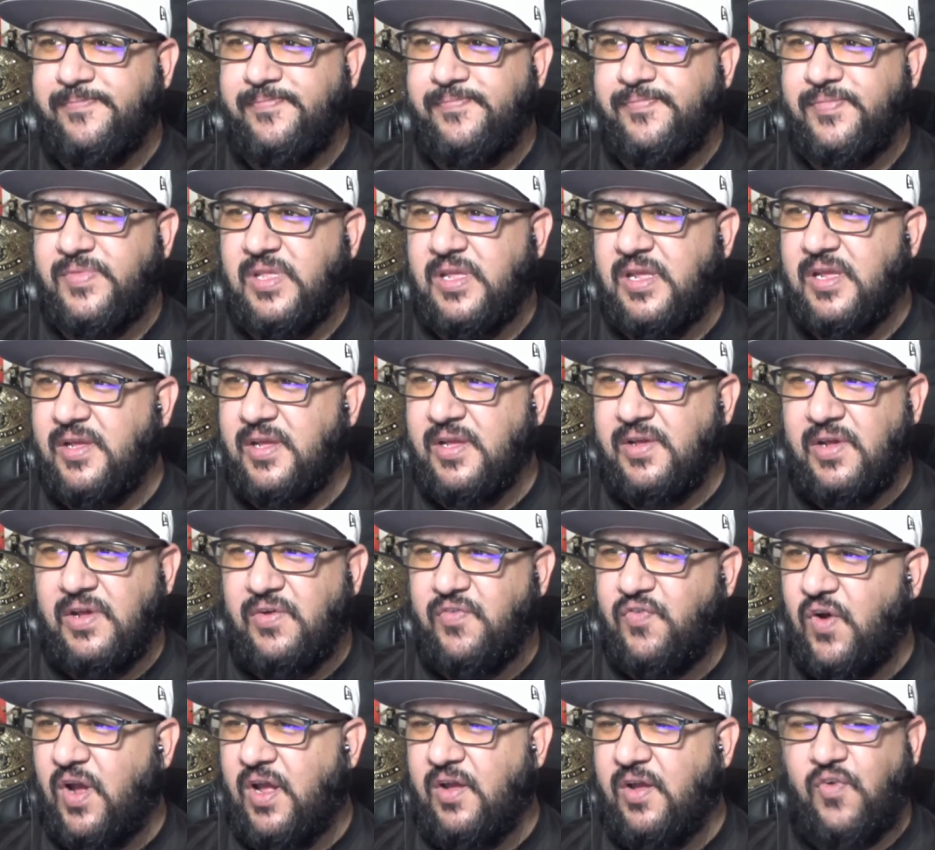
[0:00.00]

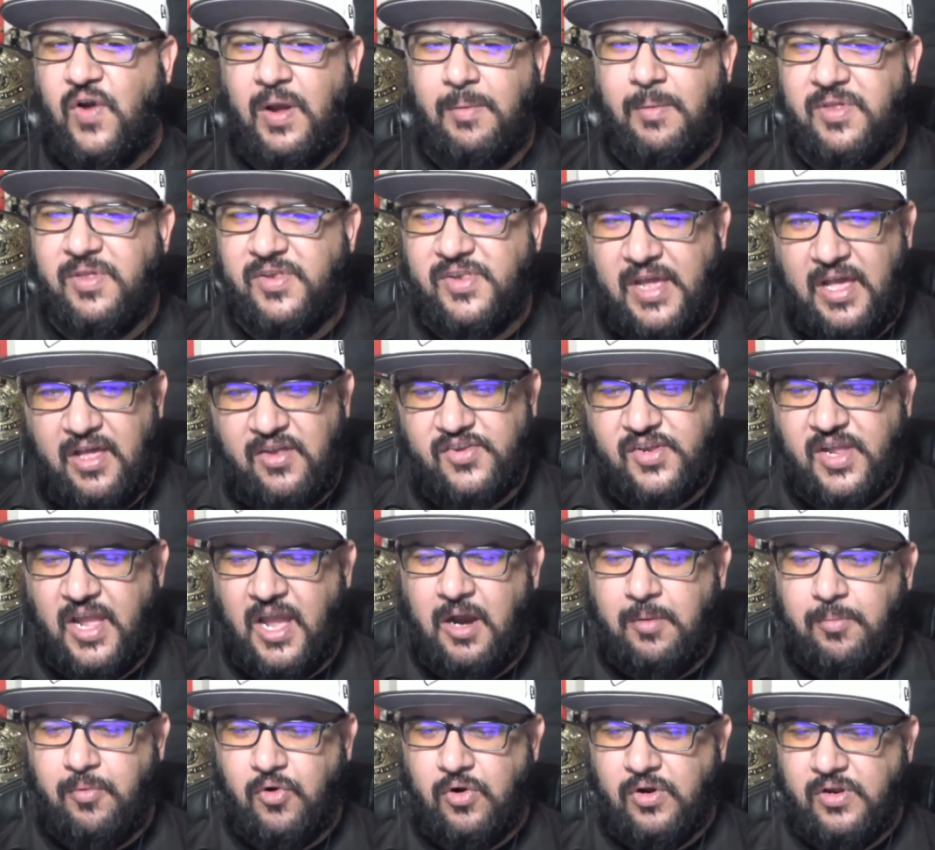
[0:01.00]
If I'm the Dallas
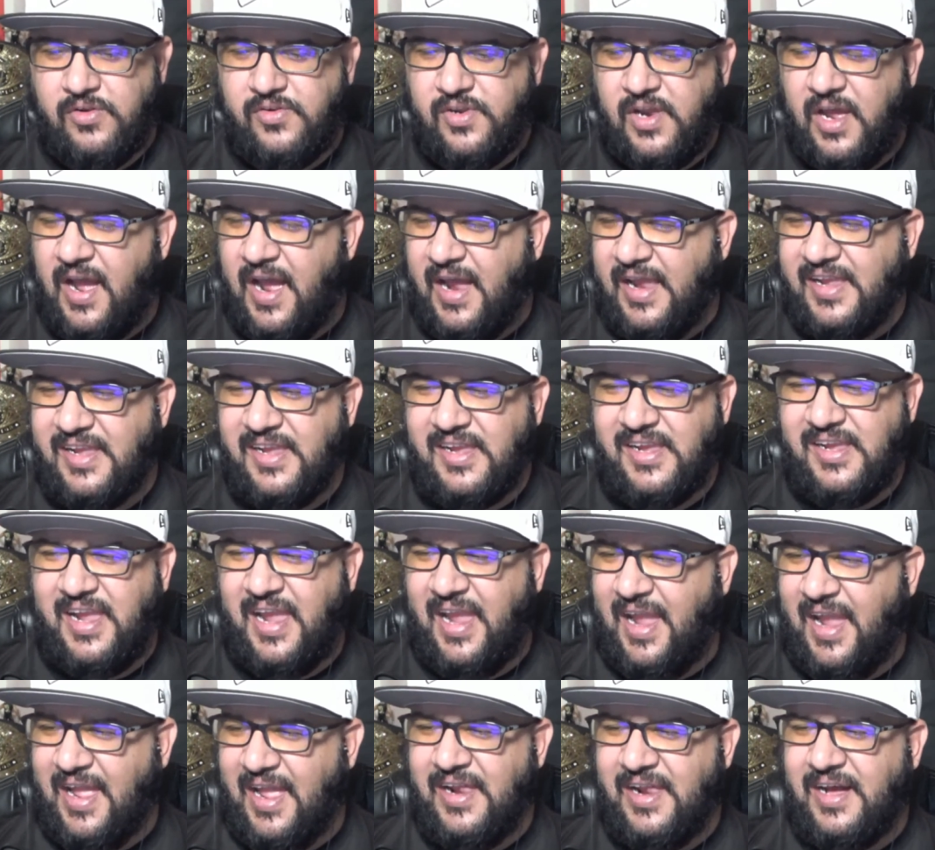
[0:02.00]
Cowboys, I
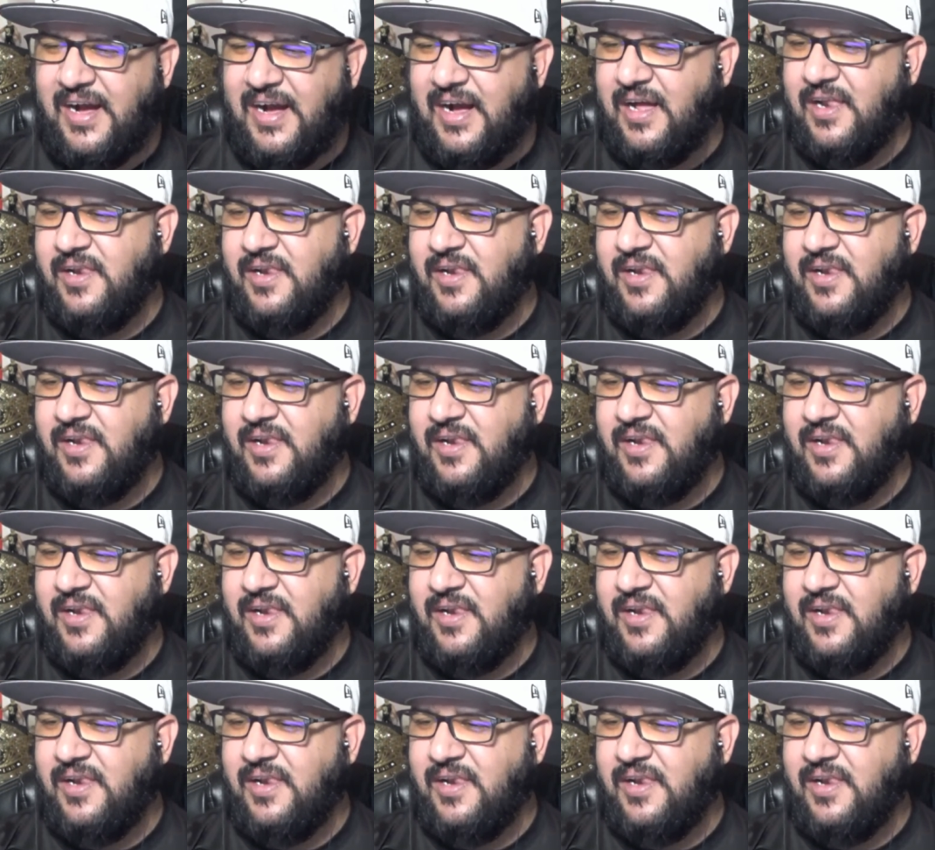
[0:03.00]
cannot